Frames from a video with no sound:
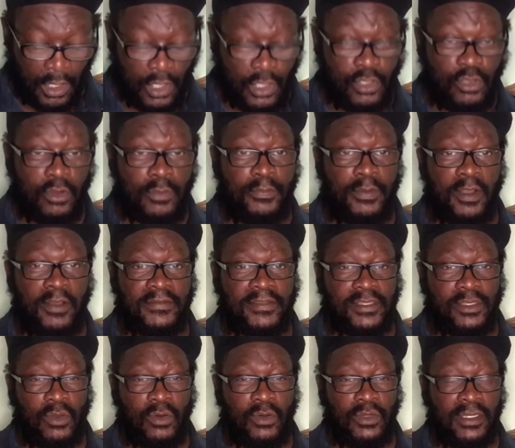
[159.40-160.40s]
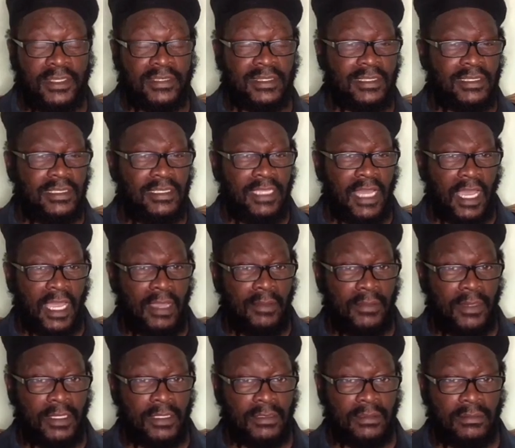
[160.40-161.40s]
Your birthstone is
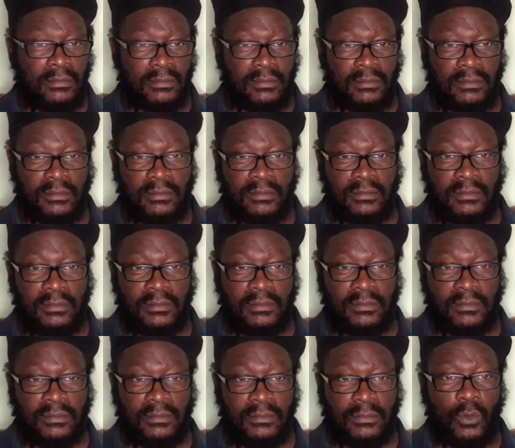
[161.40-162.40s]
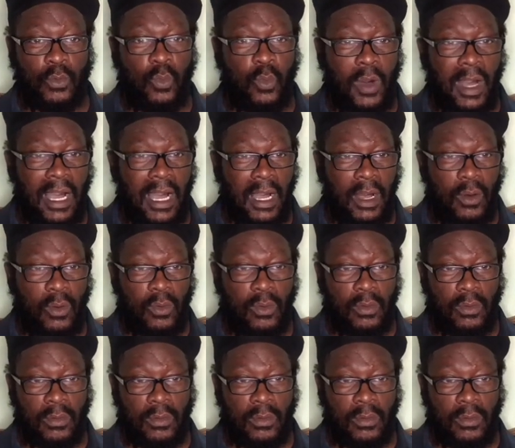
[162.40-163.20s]
diamond. Wow.